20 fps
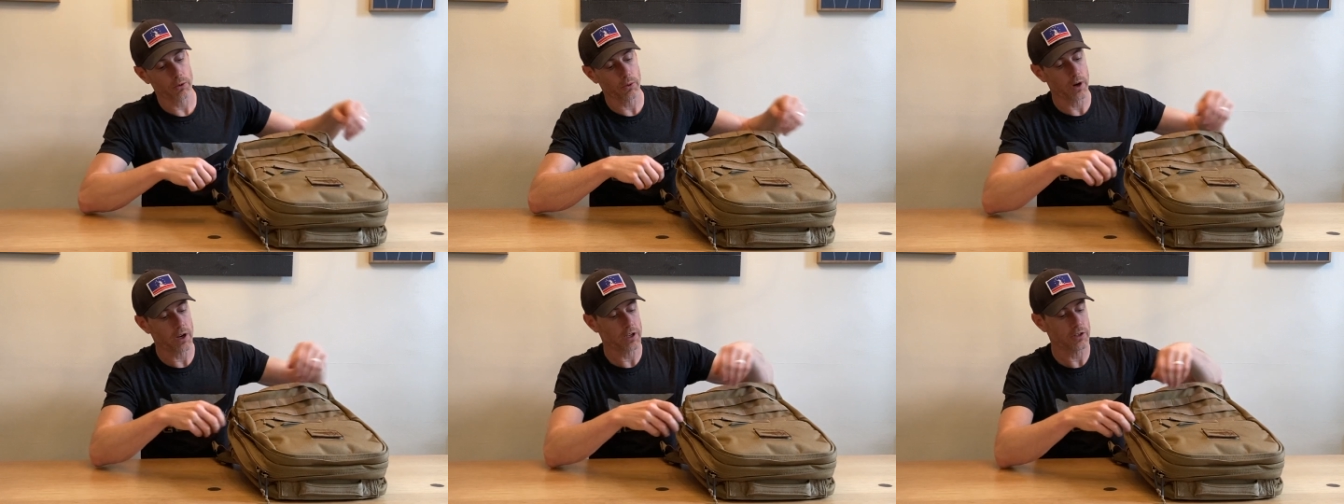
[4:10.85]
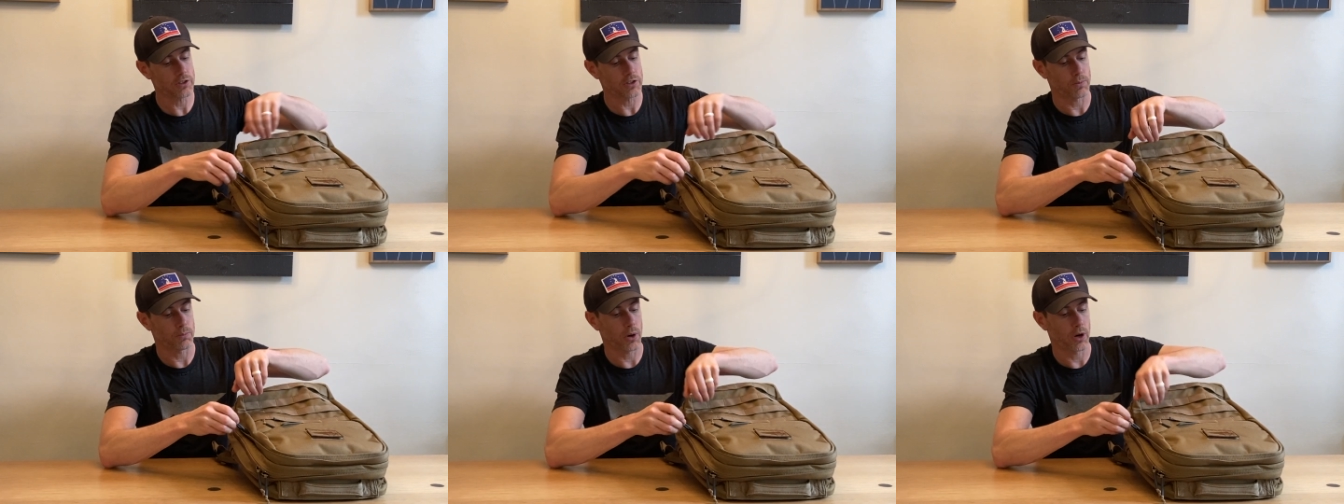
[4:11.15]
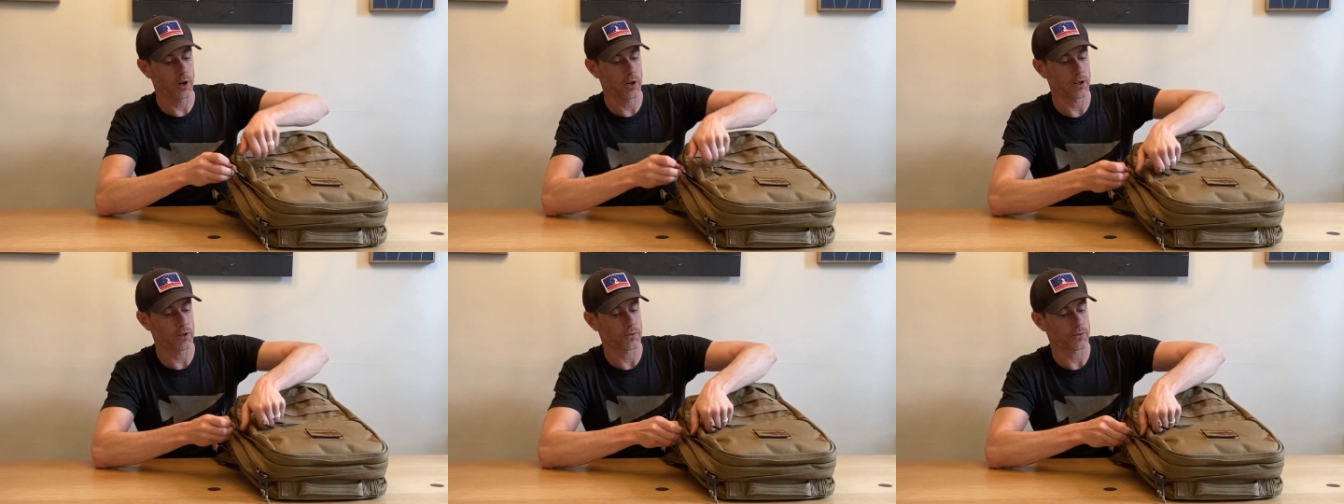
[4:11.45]
range
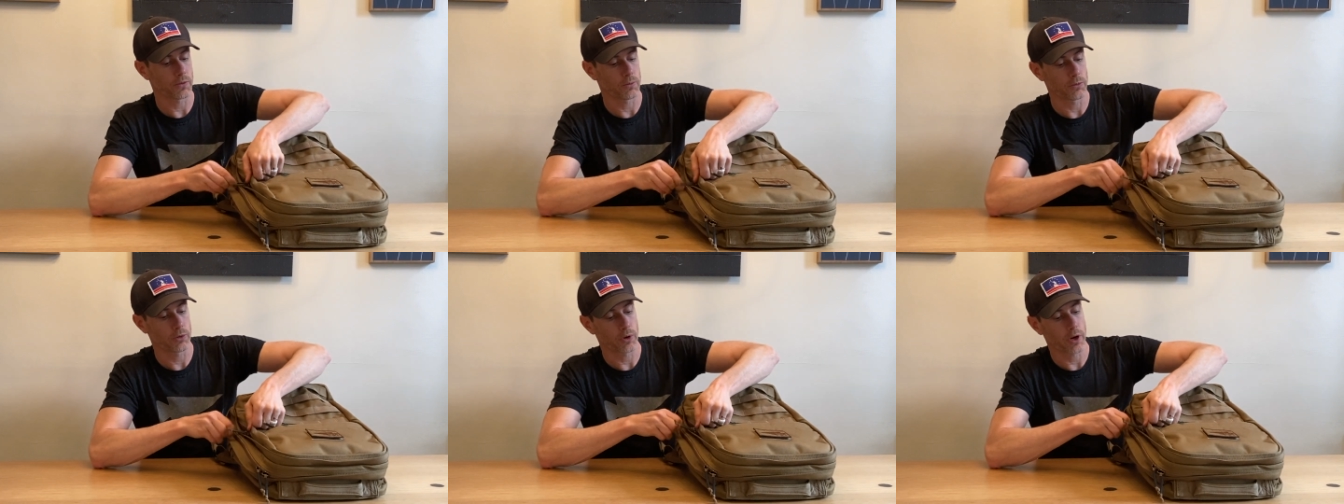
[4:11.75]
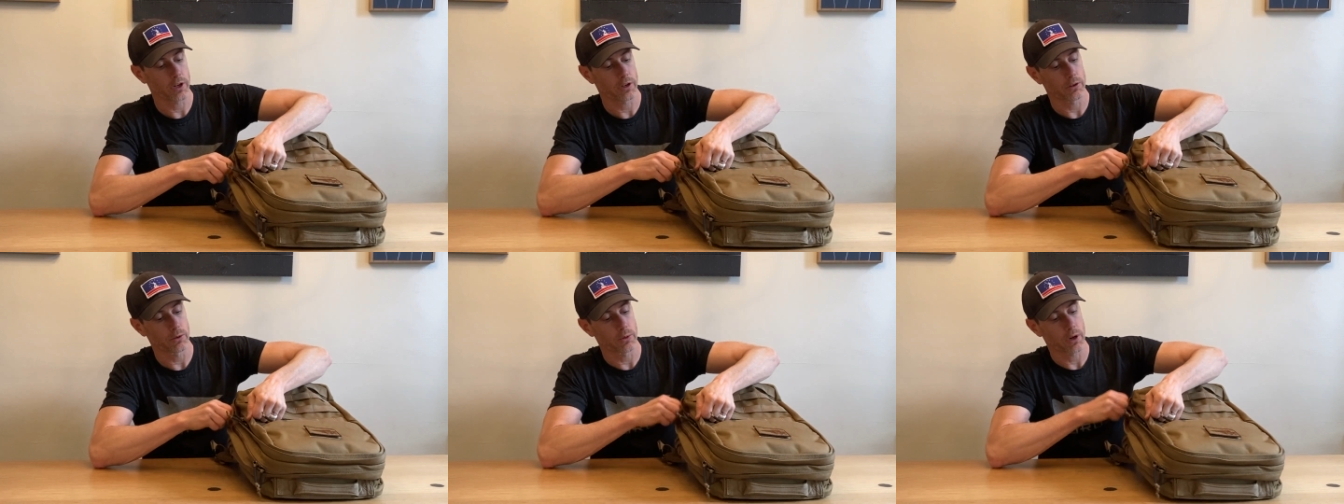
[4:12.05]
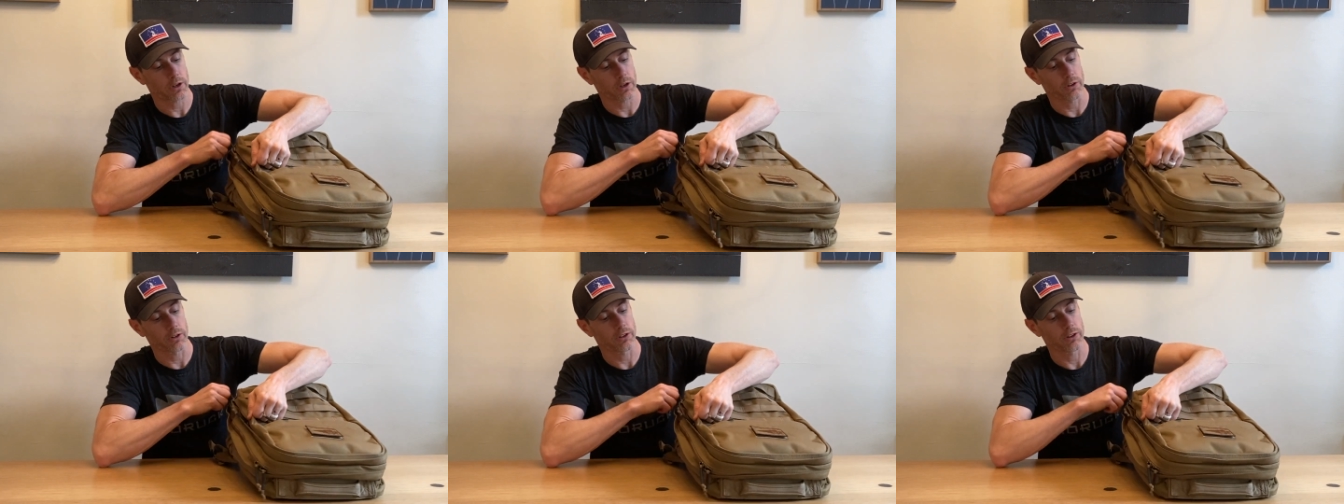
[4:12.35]
apart from the regular
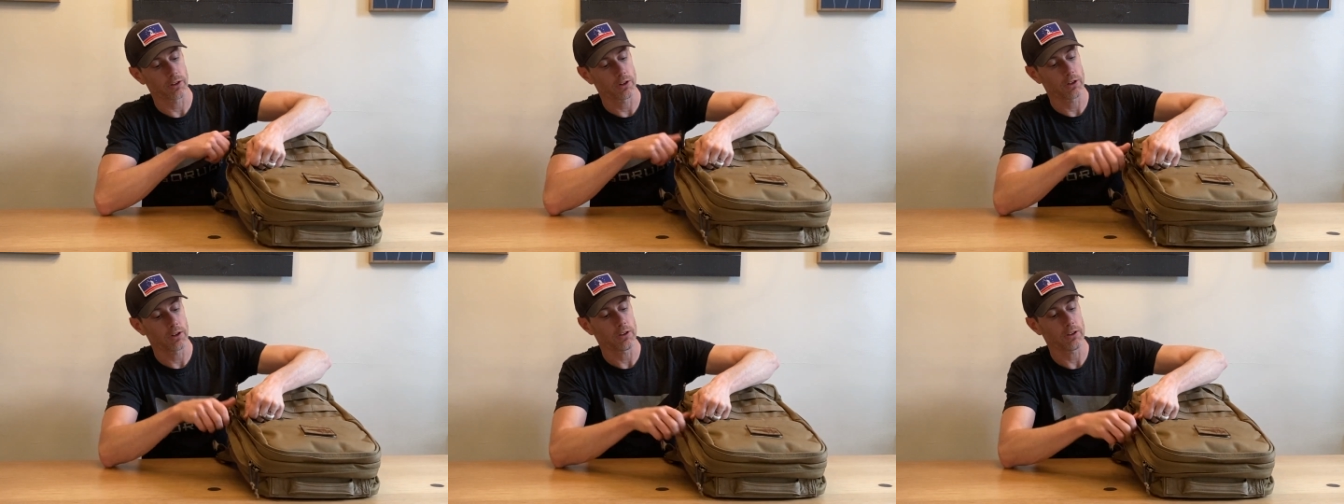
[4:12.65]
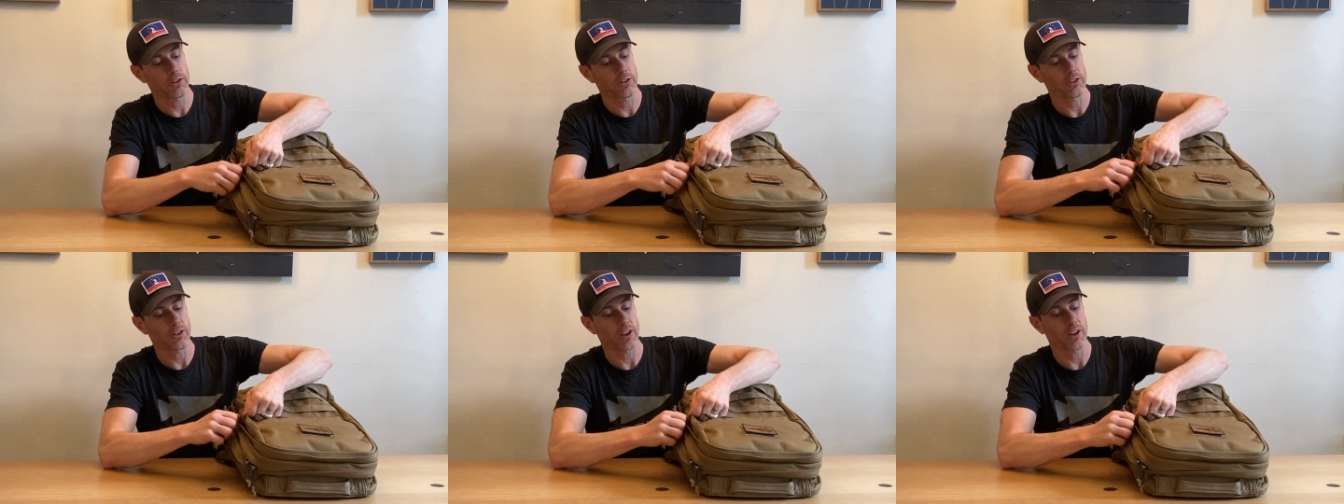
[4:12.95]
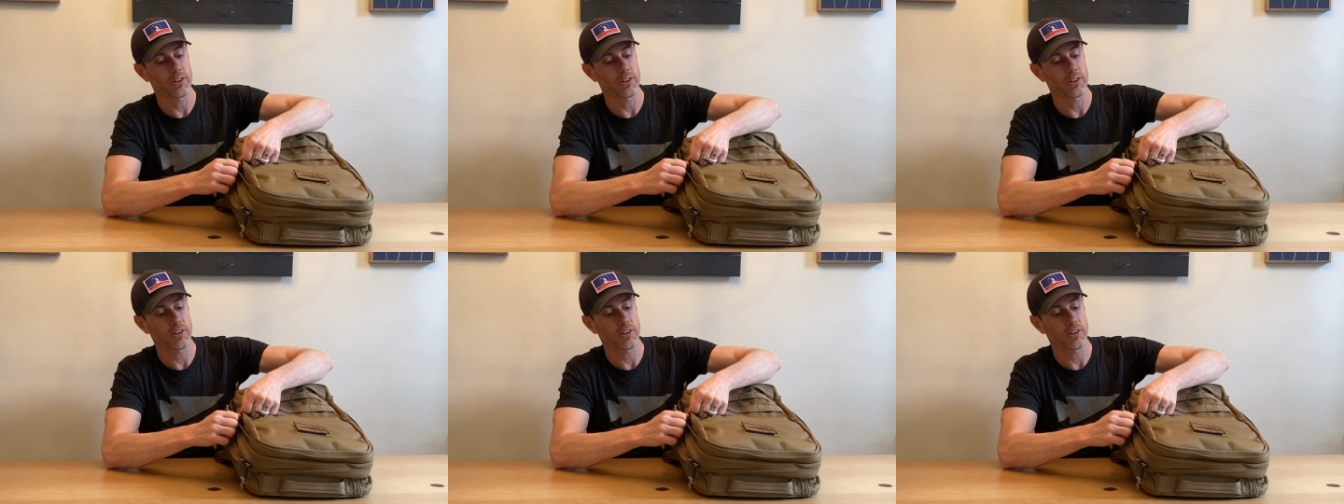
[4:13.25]
Rucker series